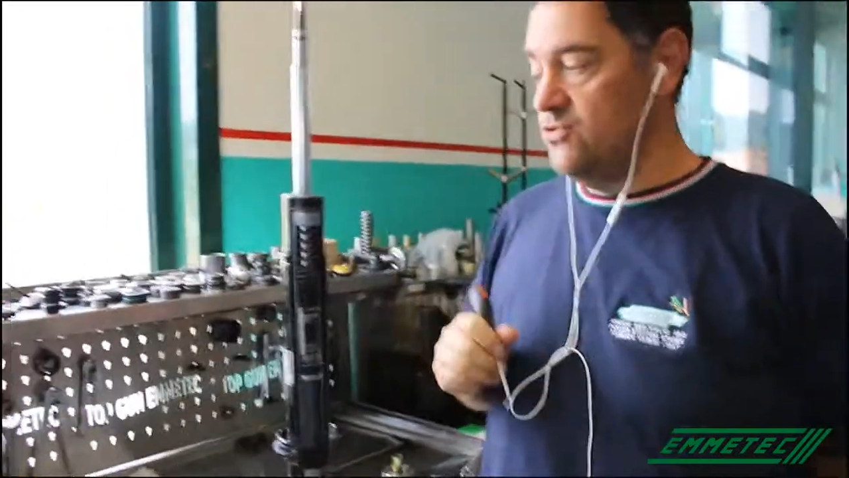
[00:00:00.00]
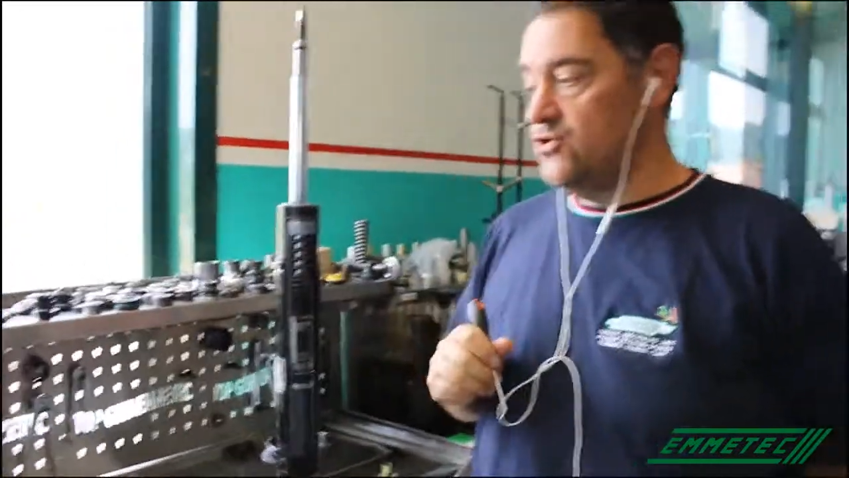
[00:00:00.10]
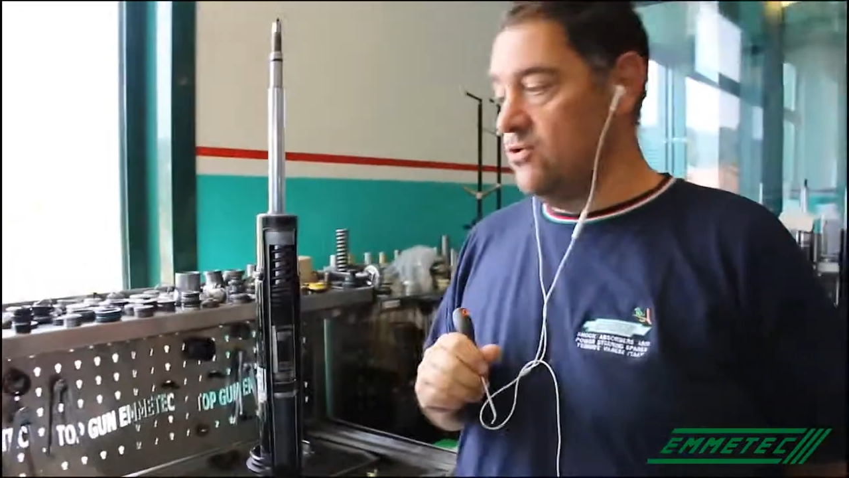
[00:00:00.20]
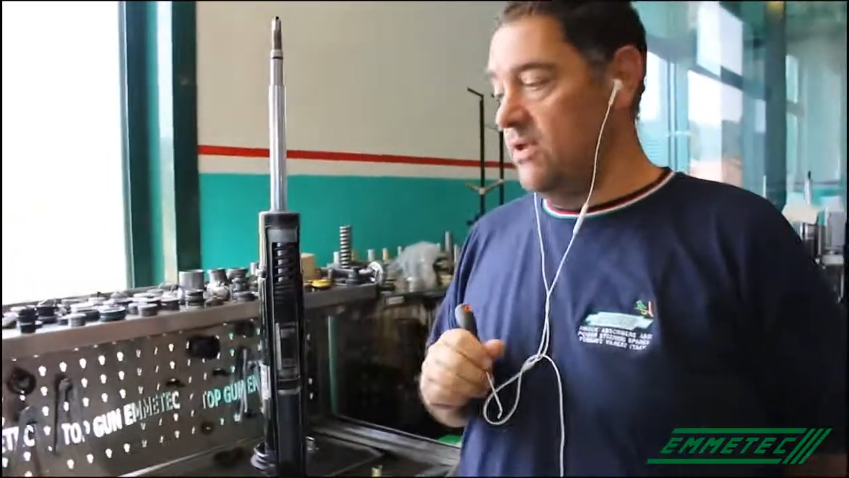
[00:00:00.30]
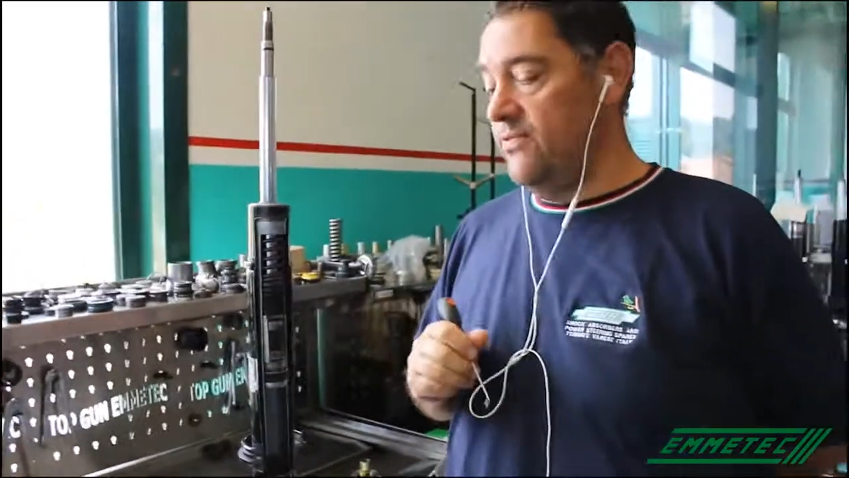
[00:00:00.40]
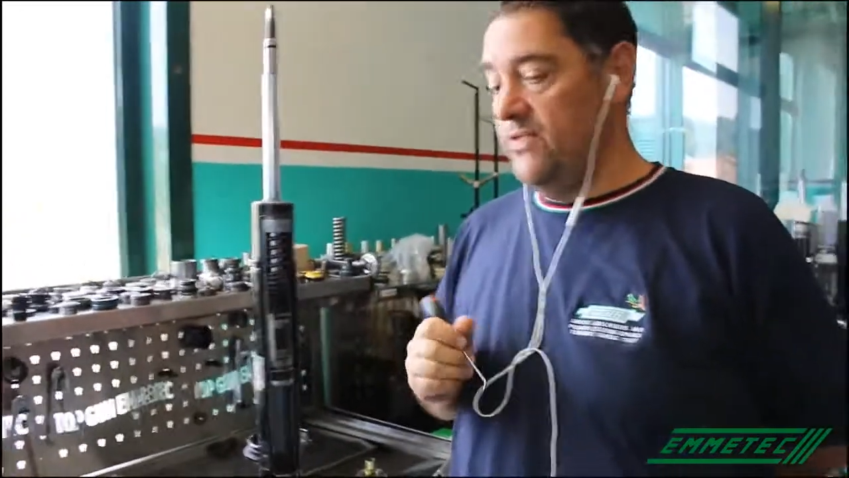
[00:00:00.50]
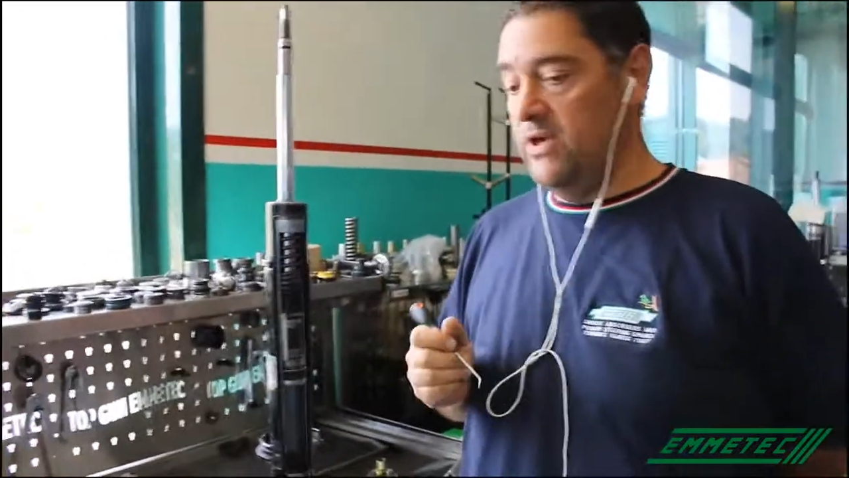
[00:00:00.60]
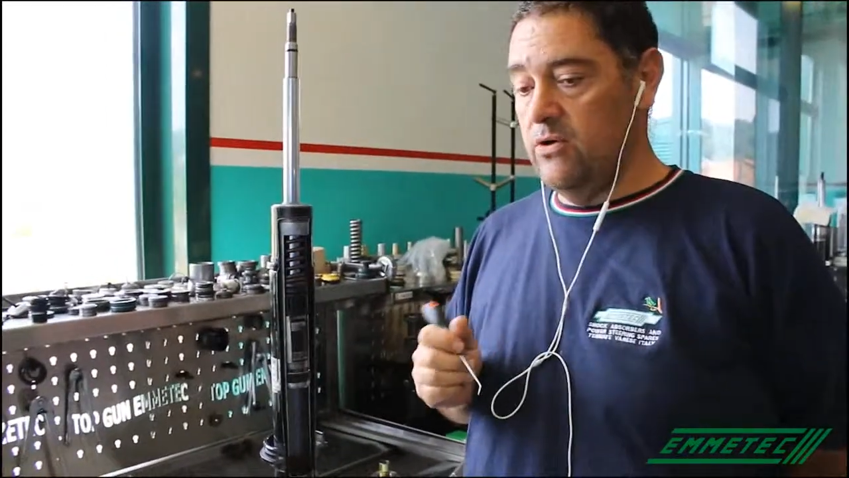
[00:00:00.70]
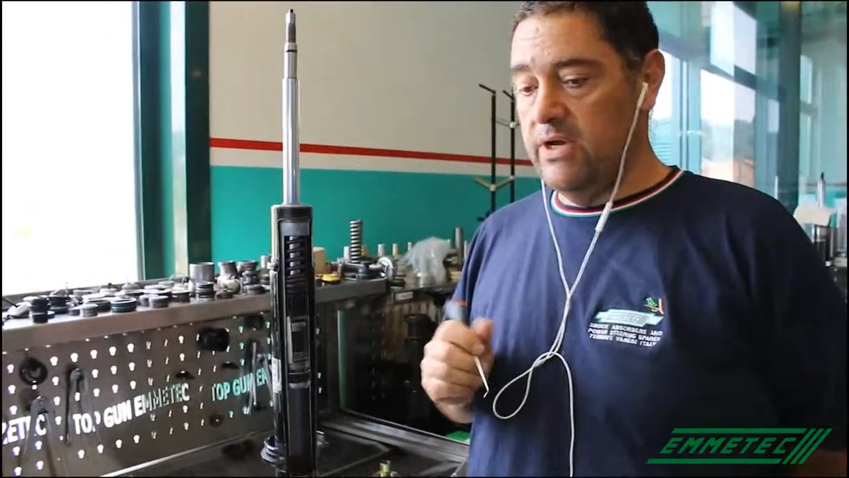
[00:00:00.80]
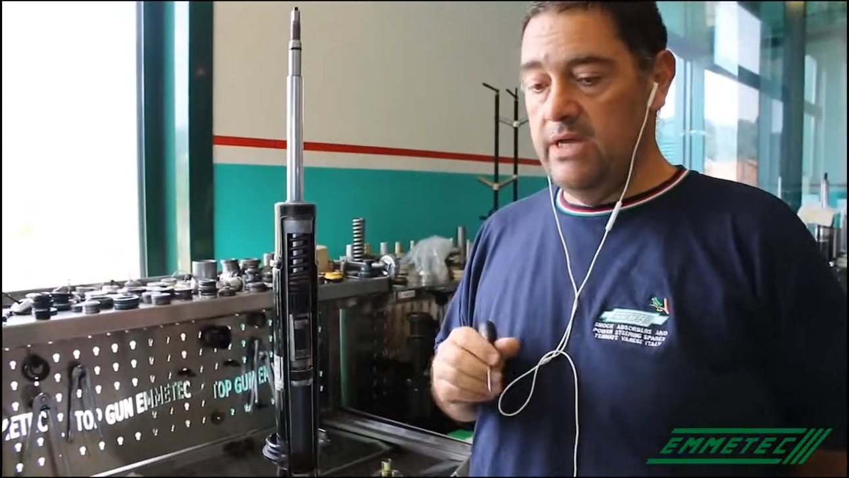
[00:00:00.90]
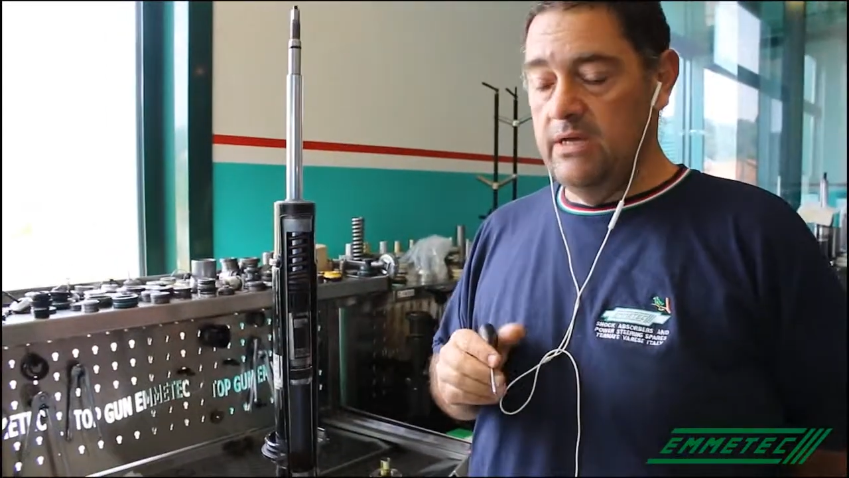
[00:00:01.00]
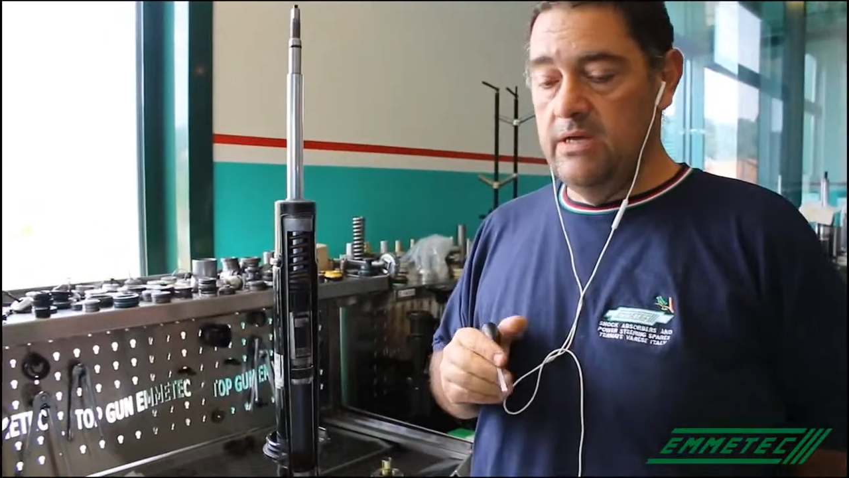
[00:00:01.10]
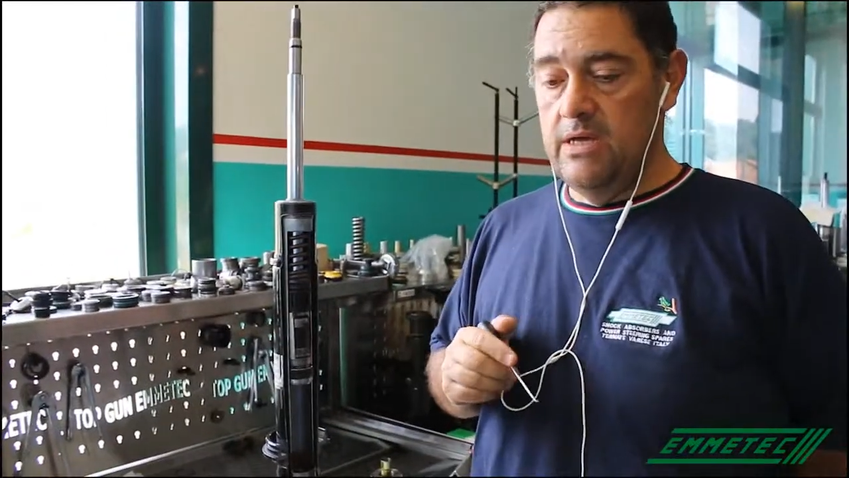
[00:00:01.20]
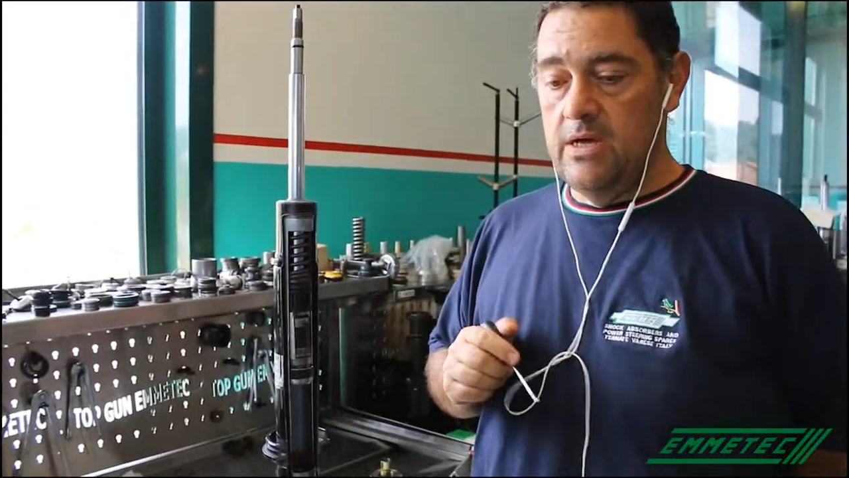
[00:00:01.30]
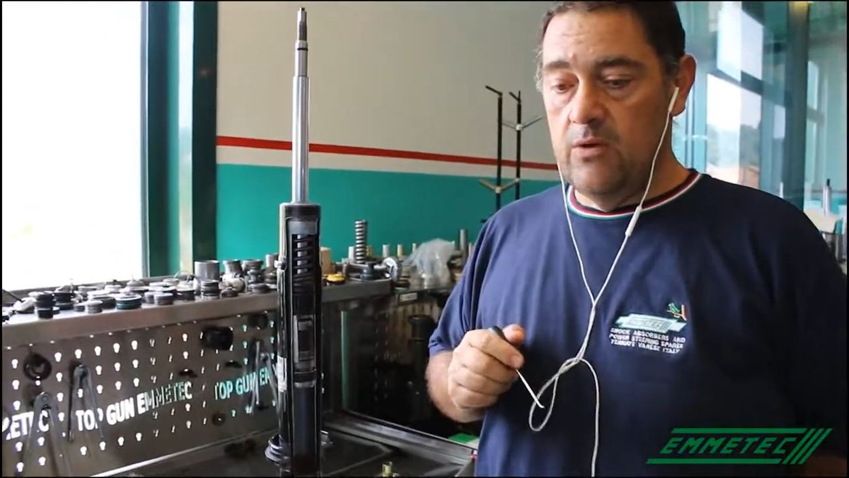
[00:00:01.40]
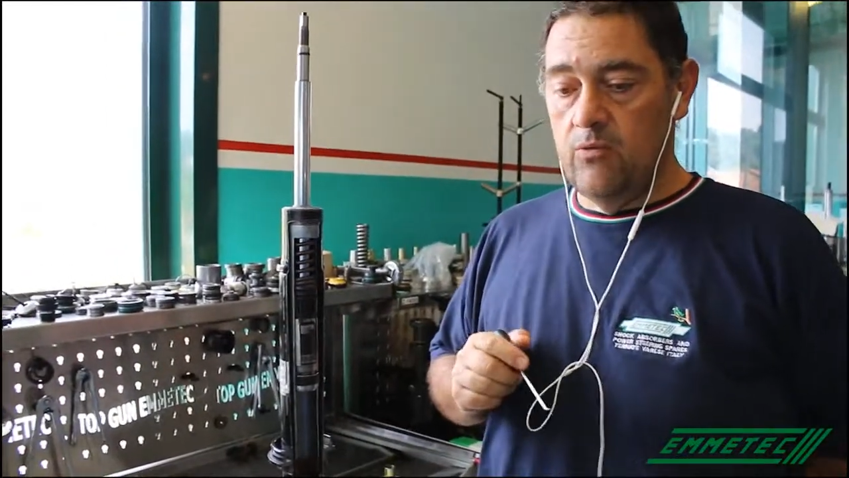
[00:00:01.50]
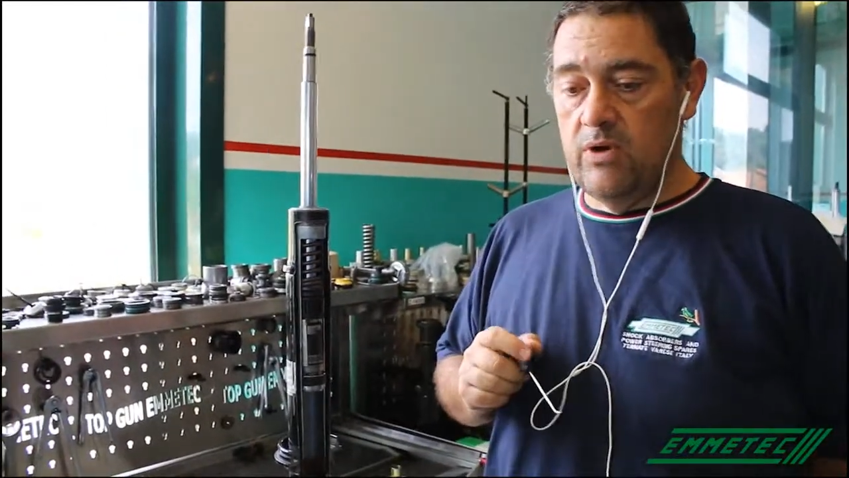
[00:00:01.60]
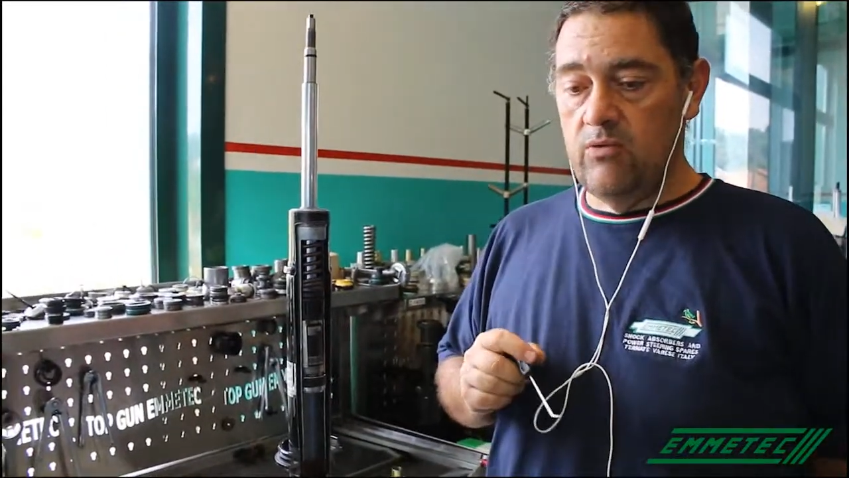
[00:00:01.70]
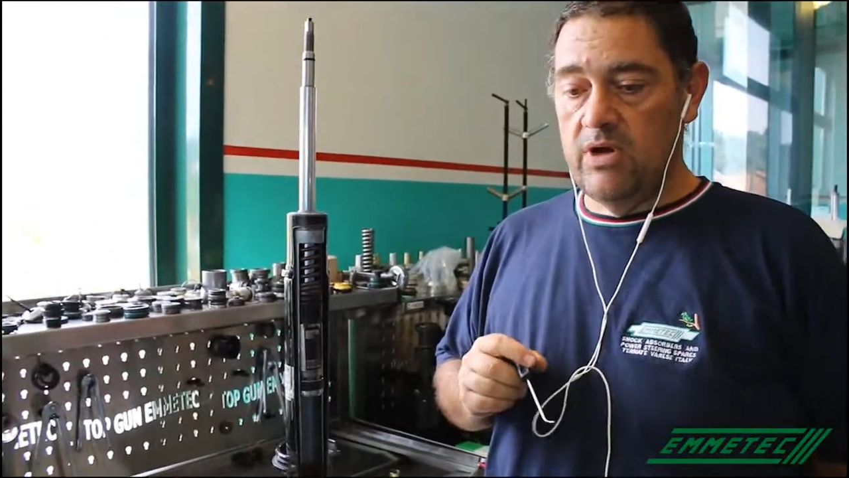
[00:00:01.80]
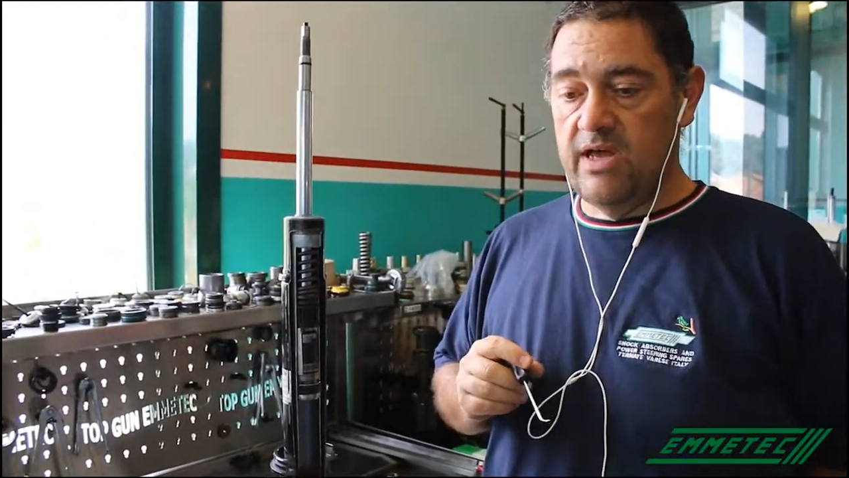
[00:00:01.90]
So in theory,
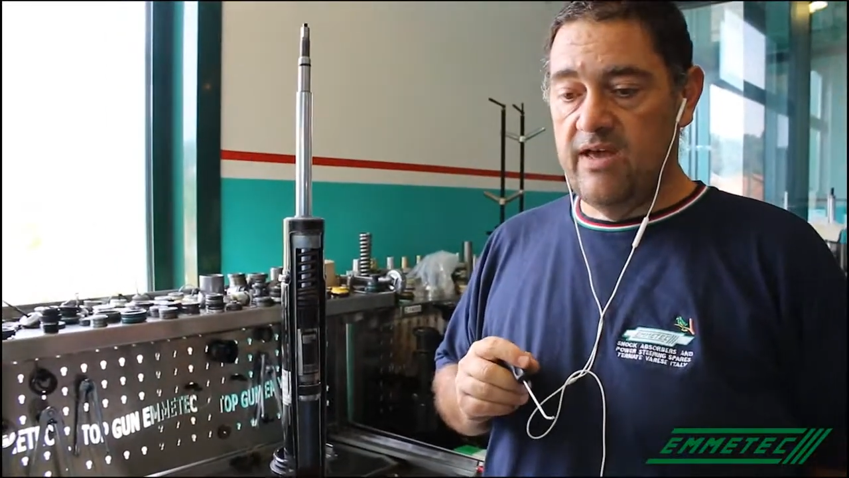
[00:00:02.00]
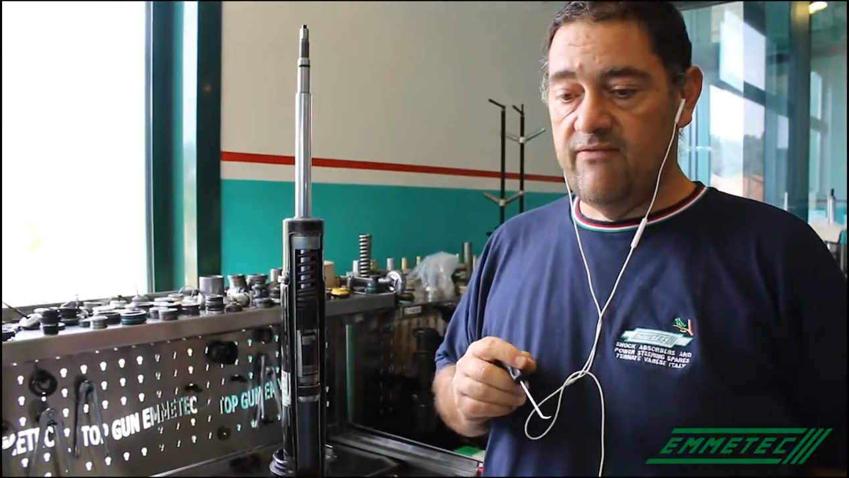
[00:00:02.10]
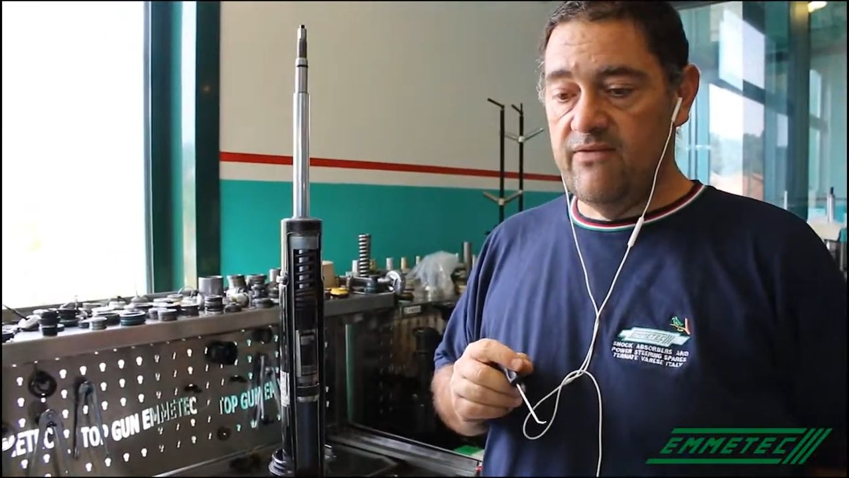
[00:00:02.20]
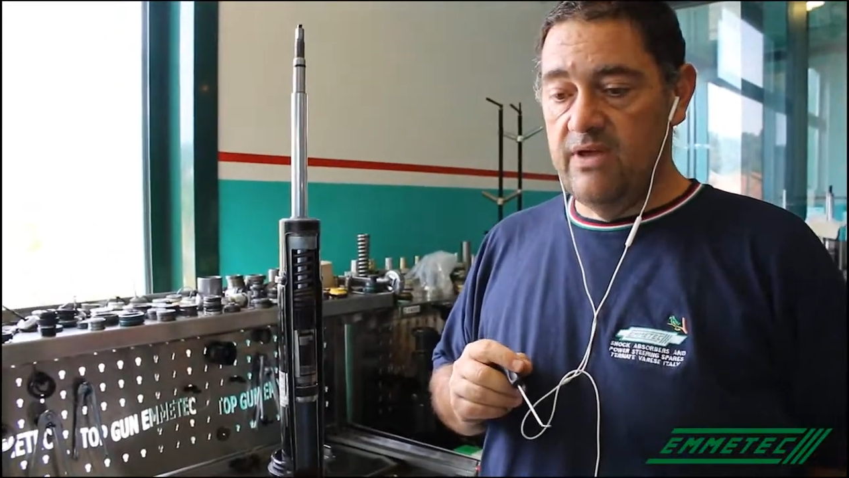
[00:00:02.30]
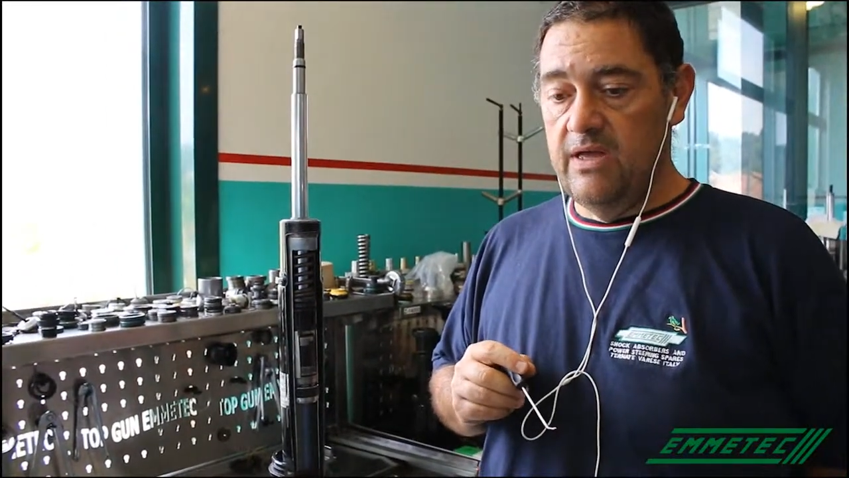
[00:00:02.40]
when we have